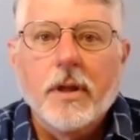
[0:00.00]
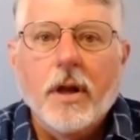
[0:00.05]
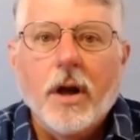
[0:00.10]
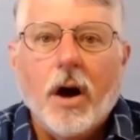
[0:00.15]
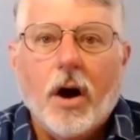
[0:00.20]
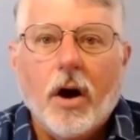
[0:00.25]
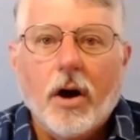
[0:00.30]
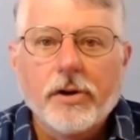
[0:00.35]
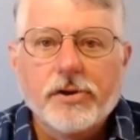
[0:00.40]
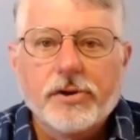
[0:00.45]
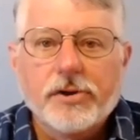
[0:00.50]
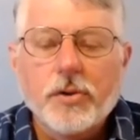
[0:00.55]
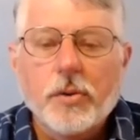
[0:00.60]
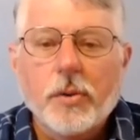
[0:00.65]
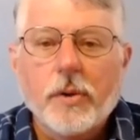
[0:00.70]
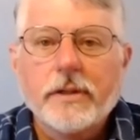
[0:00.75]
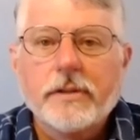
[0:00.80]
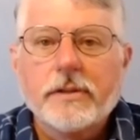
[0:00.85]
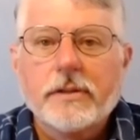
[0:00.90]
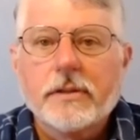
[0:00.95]
Our
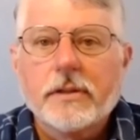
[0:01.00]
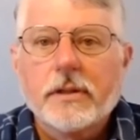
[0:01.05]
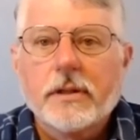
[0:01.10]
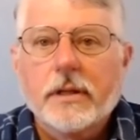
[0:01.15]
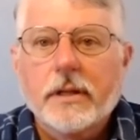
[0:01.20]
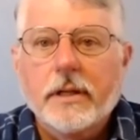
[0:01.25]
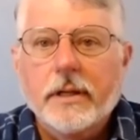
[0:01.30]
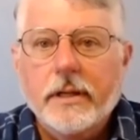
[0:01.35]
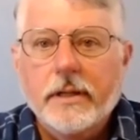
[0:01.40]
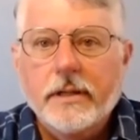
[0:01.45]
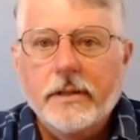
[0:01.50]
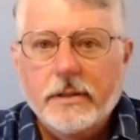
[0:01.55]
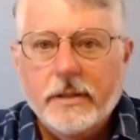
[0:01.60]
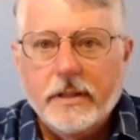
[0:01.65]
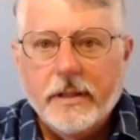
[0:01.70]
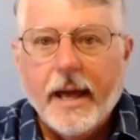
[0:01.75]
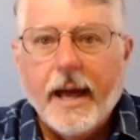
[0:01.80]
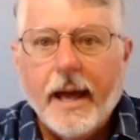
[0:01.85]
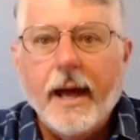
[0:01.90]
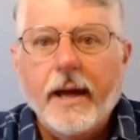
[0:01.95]
choice is
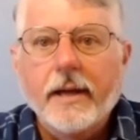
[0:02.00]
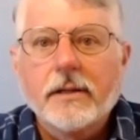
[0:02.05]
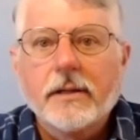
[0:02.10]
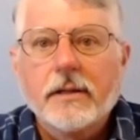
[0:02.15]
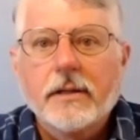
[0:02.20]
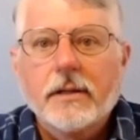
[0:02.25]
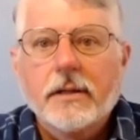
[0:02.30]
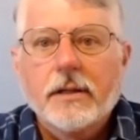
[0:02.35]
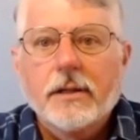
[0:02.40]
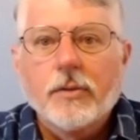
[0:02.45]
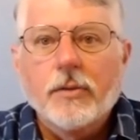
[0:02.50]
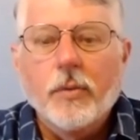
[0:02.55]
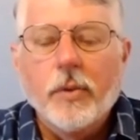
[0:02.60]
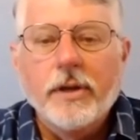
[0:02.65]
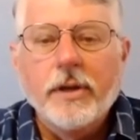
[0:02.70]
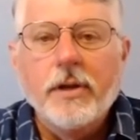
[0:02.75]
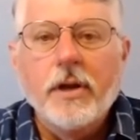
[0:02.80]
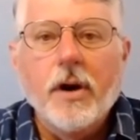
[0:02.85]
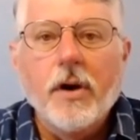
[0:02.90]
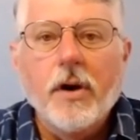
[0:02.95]
that. We
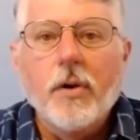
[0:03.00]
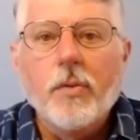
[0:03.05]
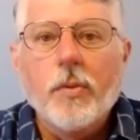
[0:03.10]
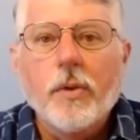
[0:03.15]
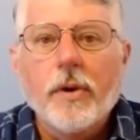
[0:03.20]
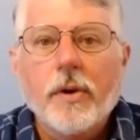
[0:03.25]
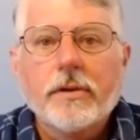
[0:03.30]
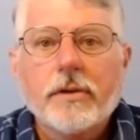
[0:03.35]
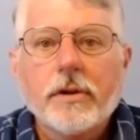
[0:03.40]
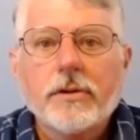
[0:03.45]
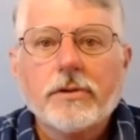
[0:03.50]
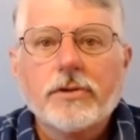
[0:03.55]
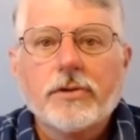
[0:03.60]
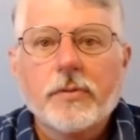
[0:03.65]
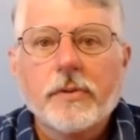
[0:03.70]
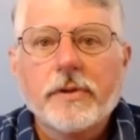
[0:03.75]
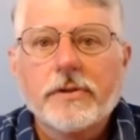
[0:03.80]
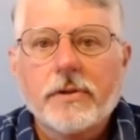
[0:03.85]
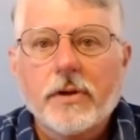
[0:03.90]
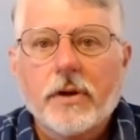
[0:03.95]
know what those
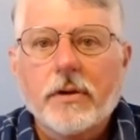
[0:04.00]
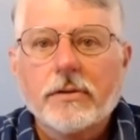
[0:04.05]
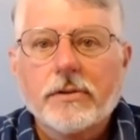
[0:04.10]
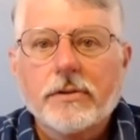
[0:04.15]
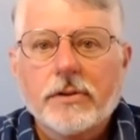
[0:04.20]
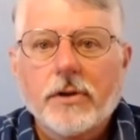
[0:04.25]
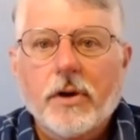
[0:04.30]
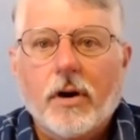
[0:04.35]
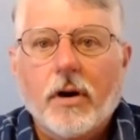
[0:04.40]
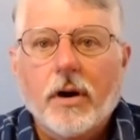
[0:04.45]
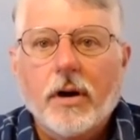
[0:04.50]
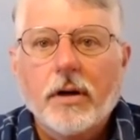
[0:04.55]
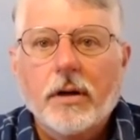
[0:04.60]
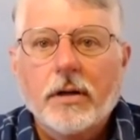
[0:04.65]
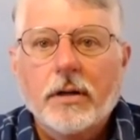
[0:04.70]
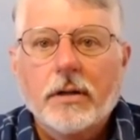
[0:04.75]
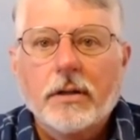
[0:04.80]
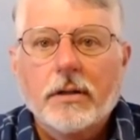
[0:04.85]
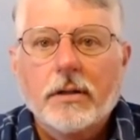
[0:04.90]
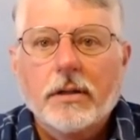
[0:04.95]
results are:
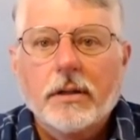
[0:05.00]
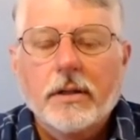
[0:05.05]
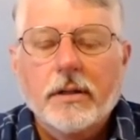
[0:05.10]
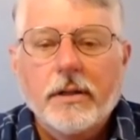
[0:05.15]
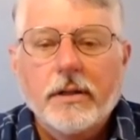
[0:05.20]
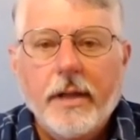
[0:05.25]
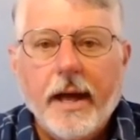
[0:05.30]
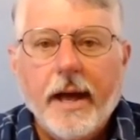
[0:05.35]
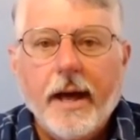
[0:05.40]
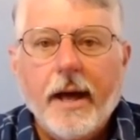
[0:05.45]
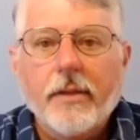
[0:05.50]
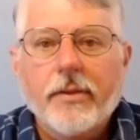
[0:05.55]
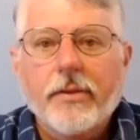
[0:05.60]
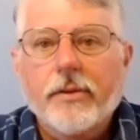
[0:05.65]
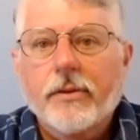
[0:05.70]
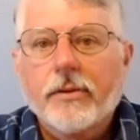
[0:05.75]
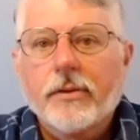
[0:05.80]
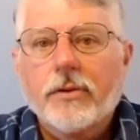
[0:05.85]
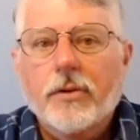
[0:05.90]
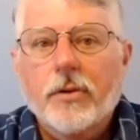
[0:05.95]
death
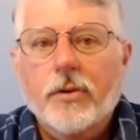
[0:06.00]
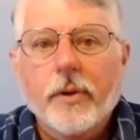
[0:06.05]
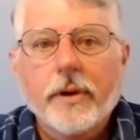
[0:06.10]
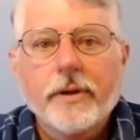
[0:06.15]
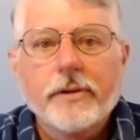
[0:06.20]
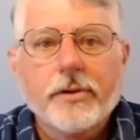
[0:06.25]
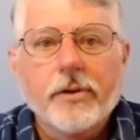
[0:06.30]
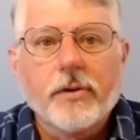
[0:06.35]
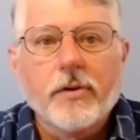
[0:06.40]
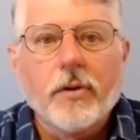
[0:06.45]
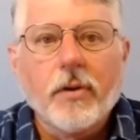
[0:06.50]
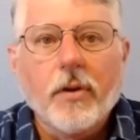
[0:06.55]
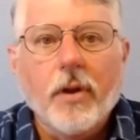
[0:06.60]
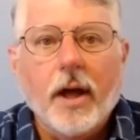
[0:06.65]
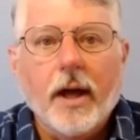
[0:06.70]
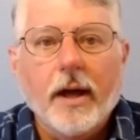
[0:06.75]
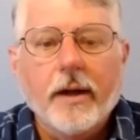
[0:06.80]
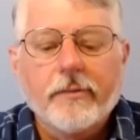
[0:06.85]
or eternal life.